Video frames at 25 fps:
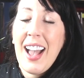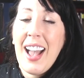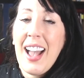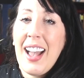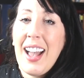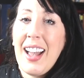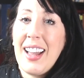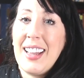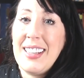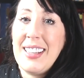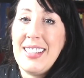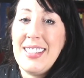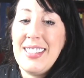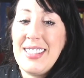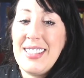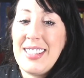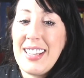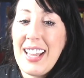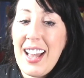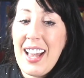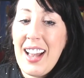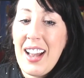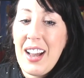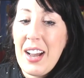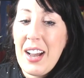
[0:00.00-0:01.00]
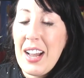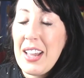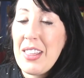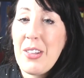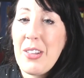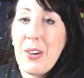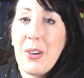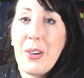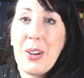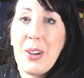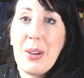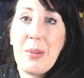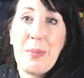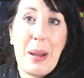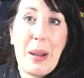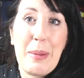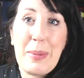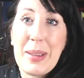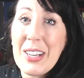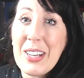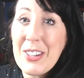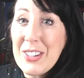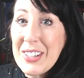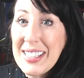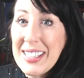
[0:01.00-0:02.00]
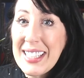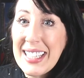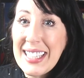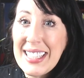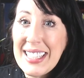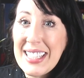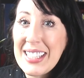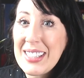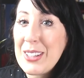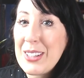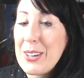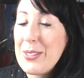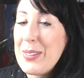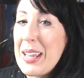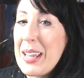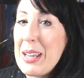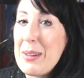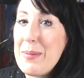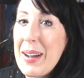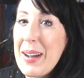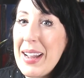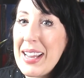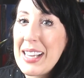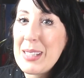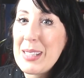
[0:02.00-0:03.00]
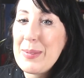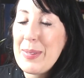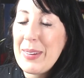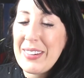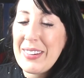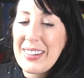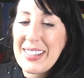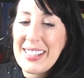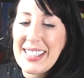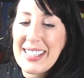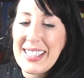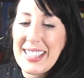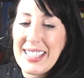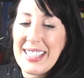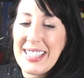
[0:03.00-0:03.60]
And I thought it might be interesting to sort of hear my experience,